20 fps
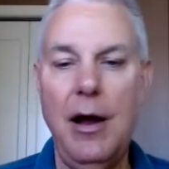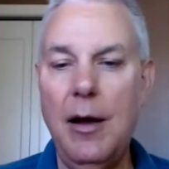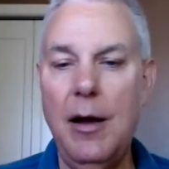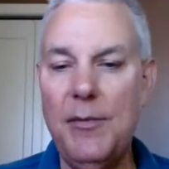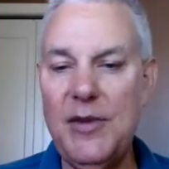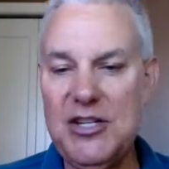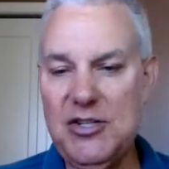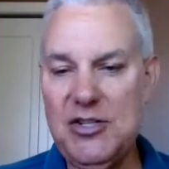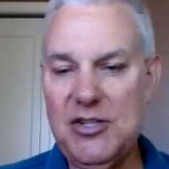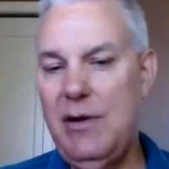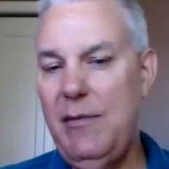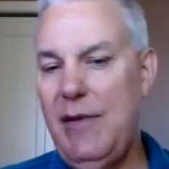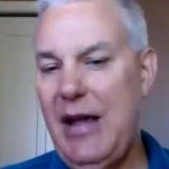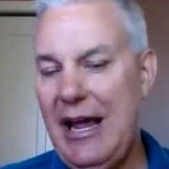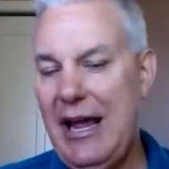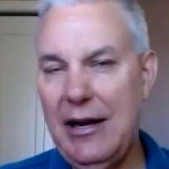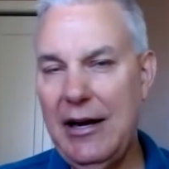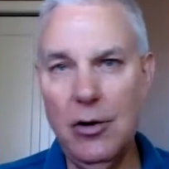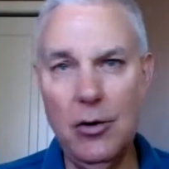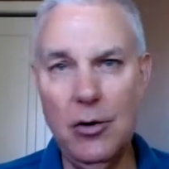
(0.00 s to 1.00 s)
Extreme
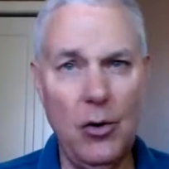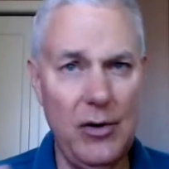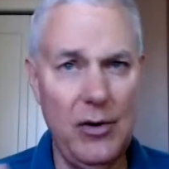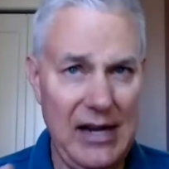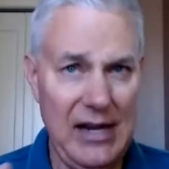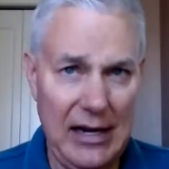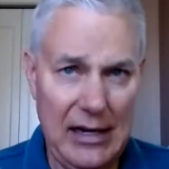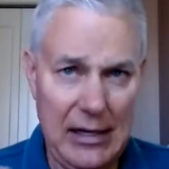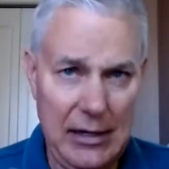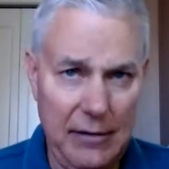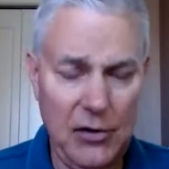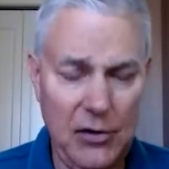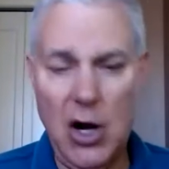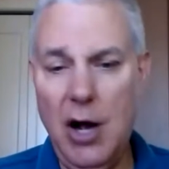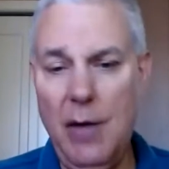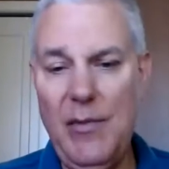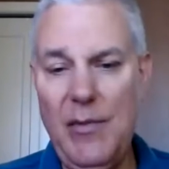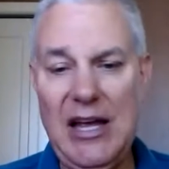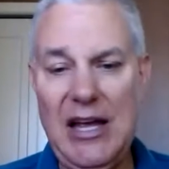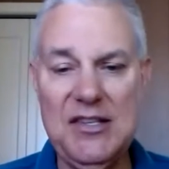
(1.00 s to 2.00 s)
anger or negative
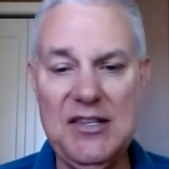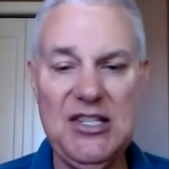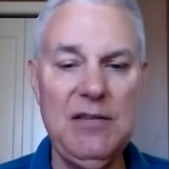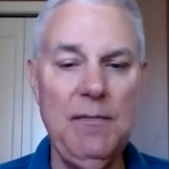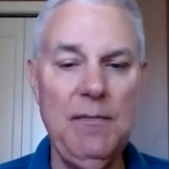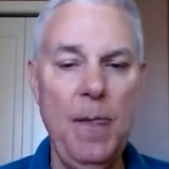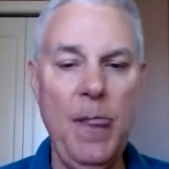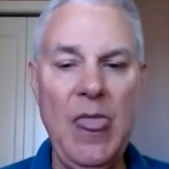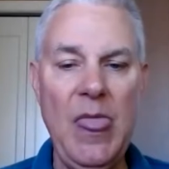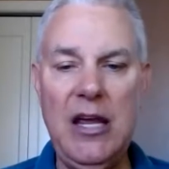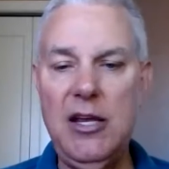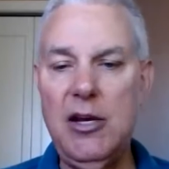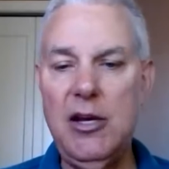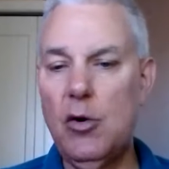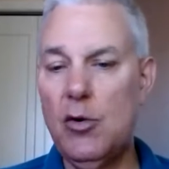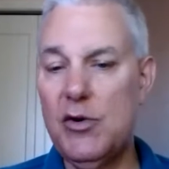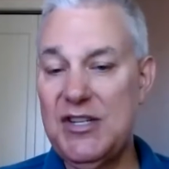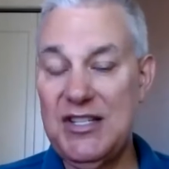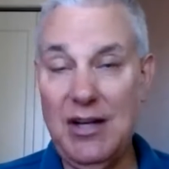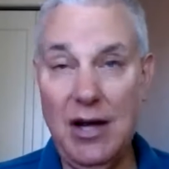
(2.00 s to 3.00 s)
comments,
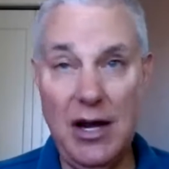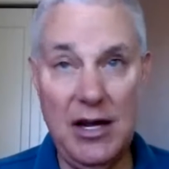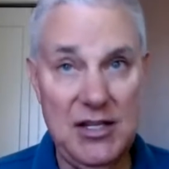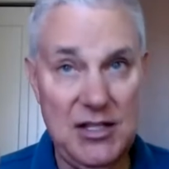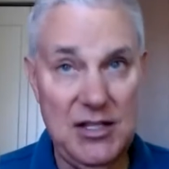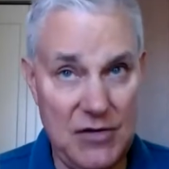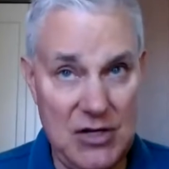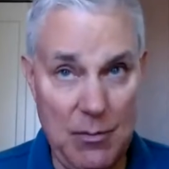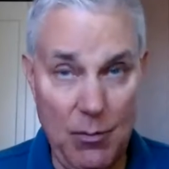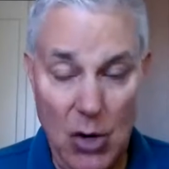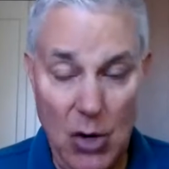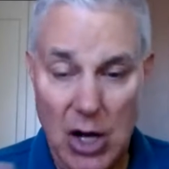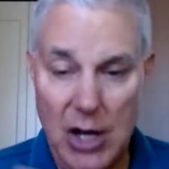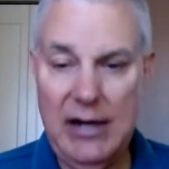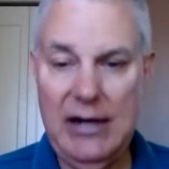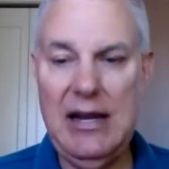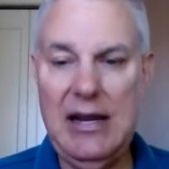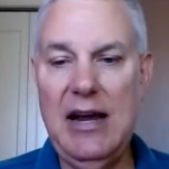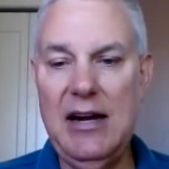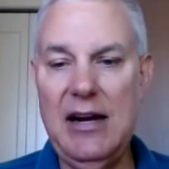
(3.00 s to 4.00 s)
or signs of
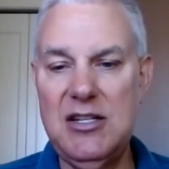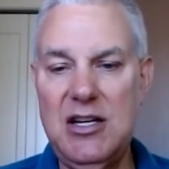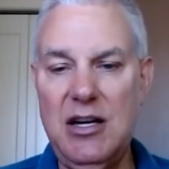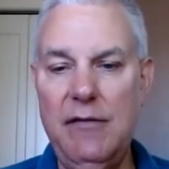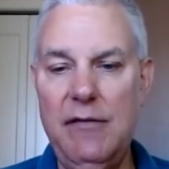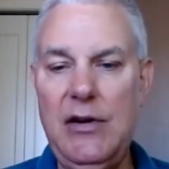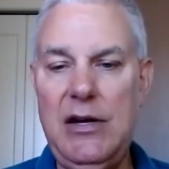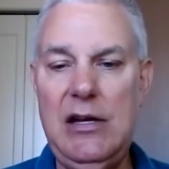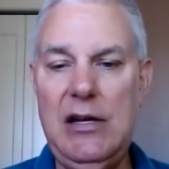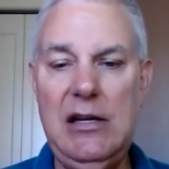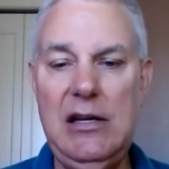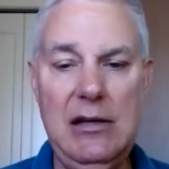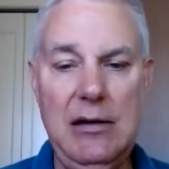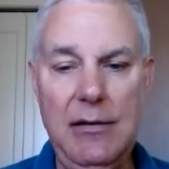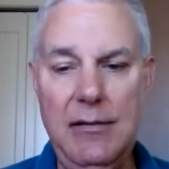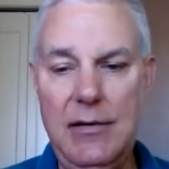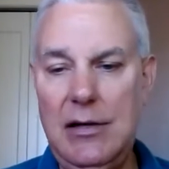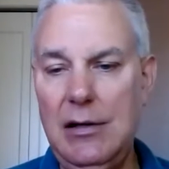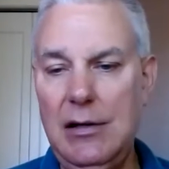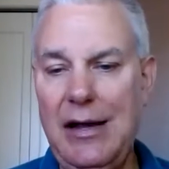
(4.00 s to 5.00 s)
demonic activity,
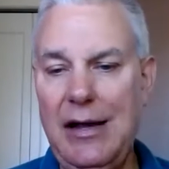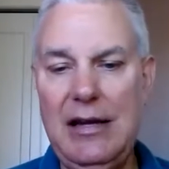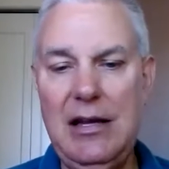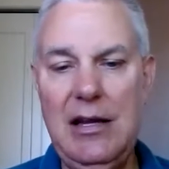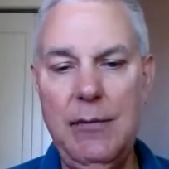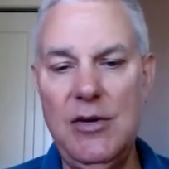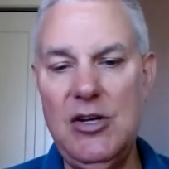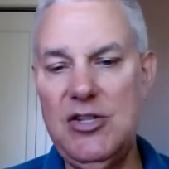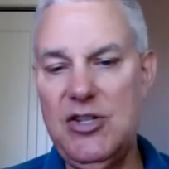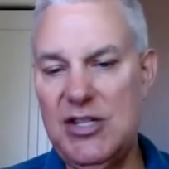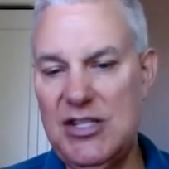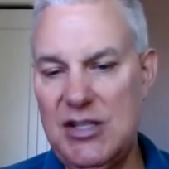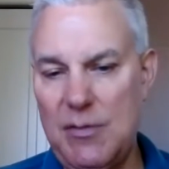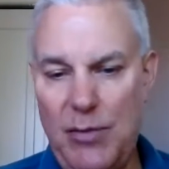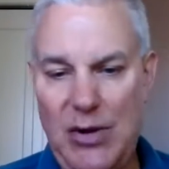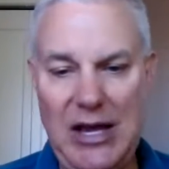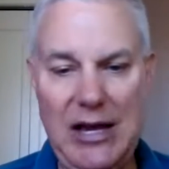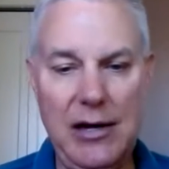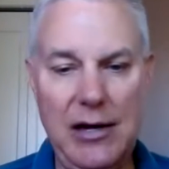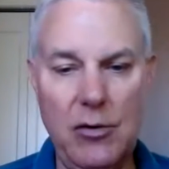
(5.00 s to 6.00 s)
like images of
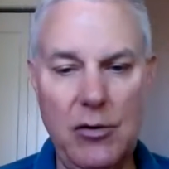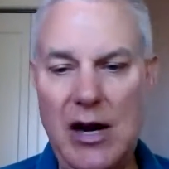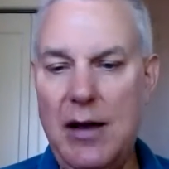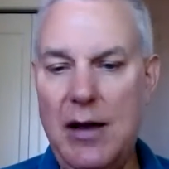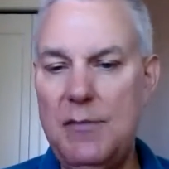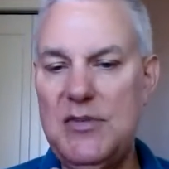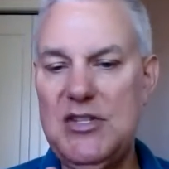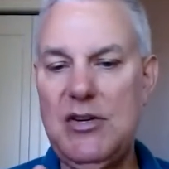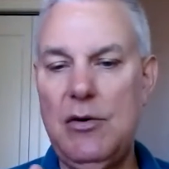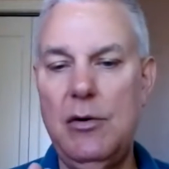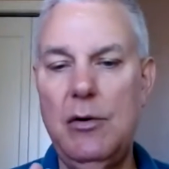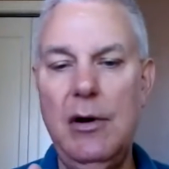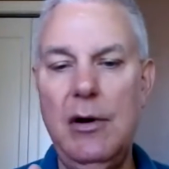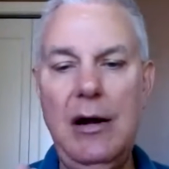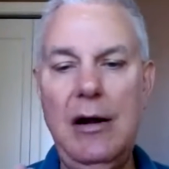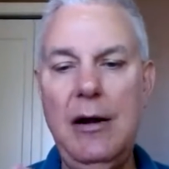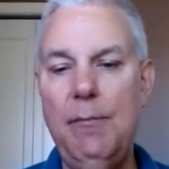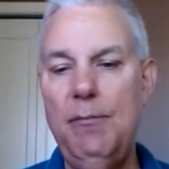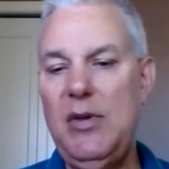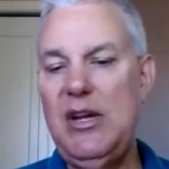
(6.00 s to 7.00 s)
pentagrams or
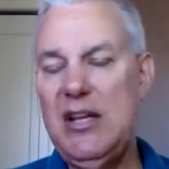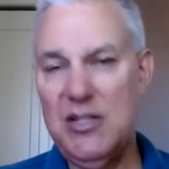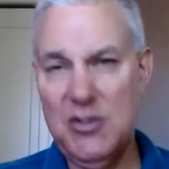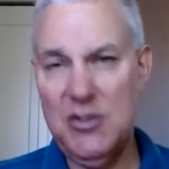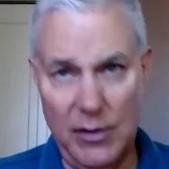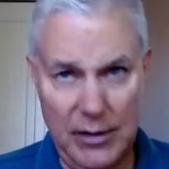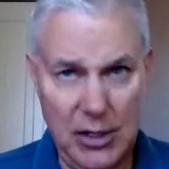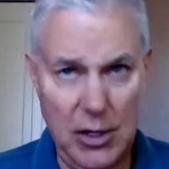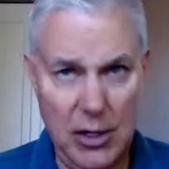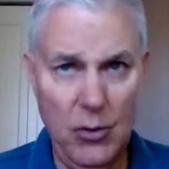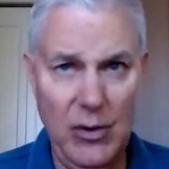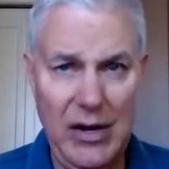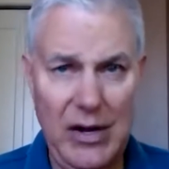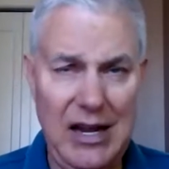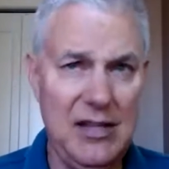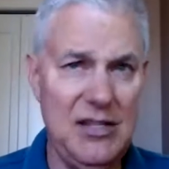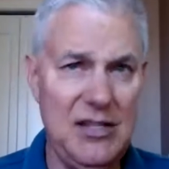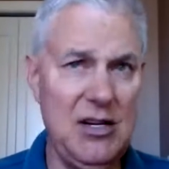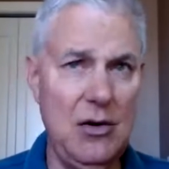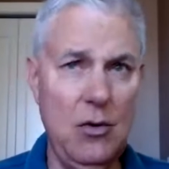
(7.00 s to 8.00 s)
beings with goat
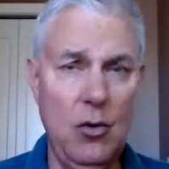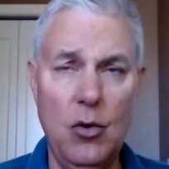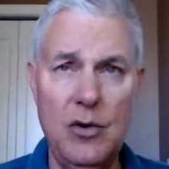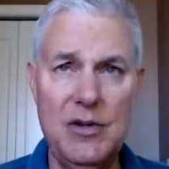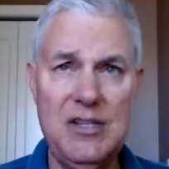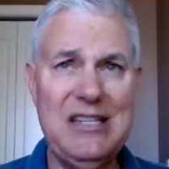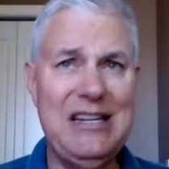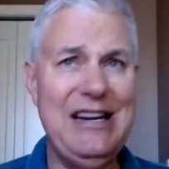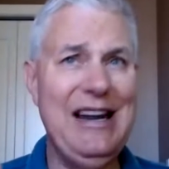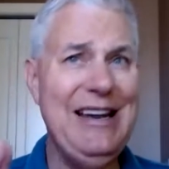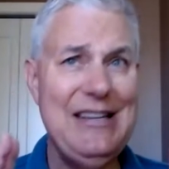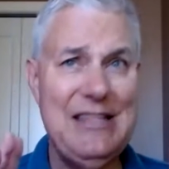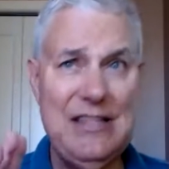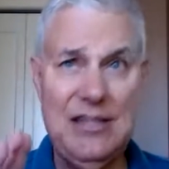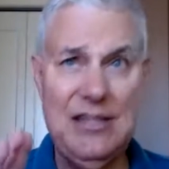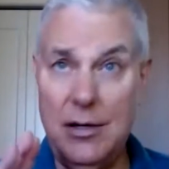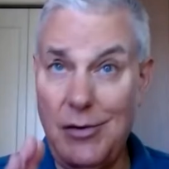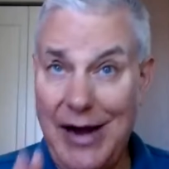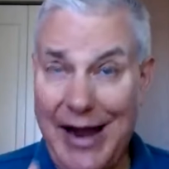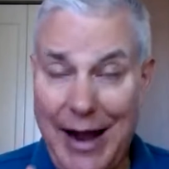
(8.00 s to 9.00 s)
heads and horns. Guys,
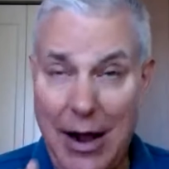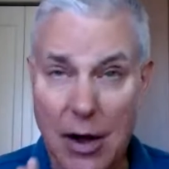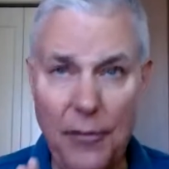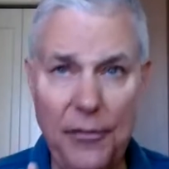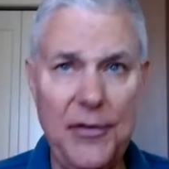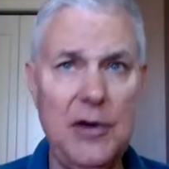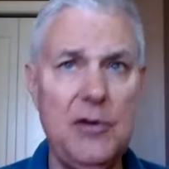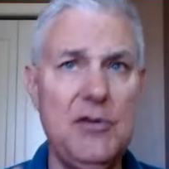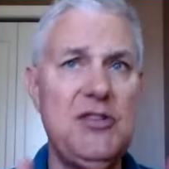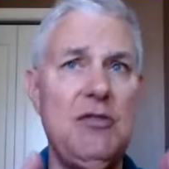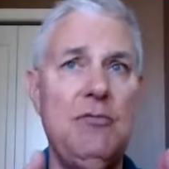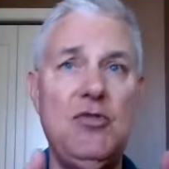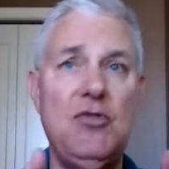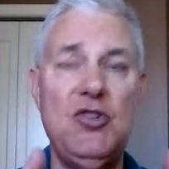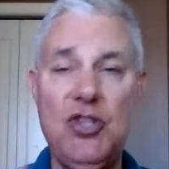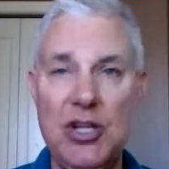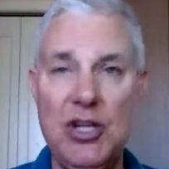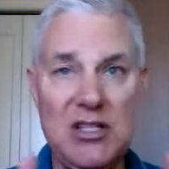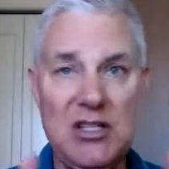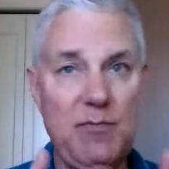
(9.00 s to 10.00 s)
they're out there, so
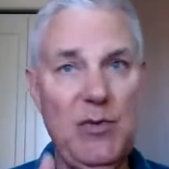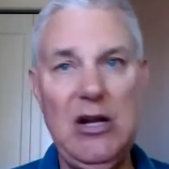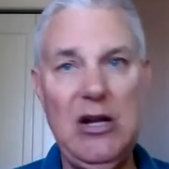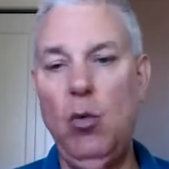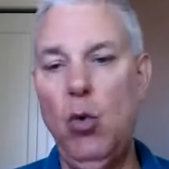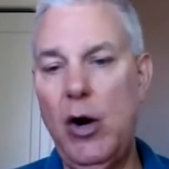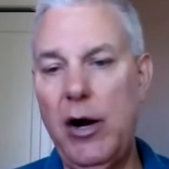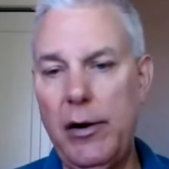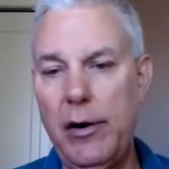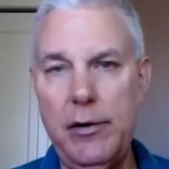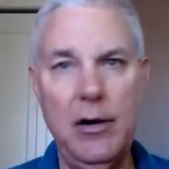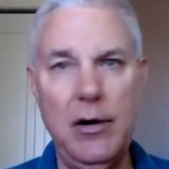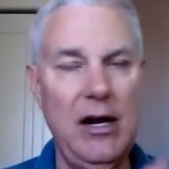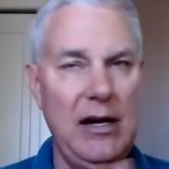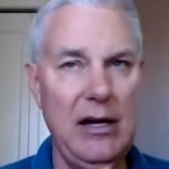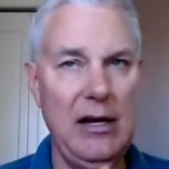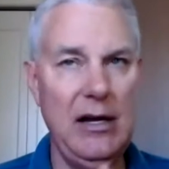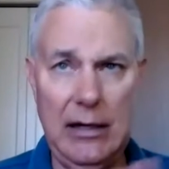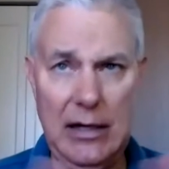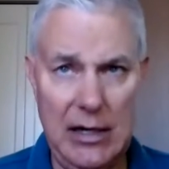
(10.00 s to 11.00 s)
just be aware. You're
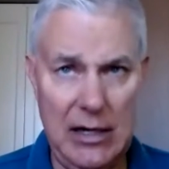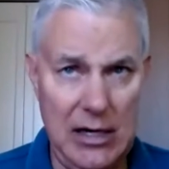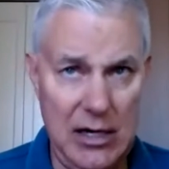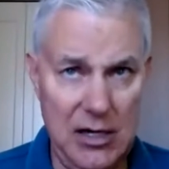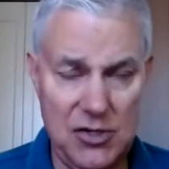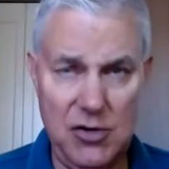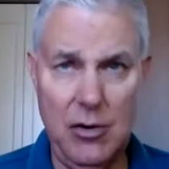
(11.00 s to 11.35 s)
not going to get any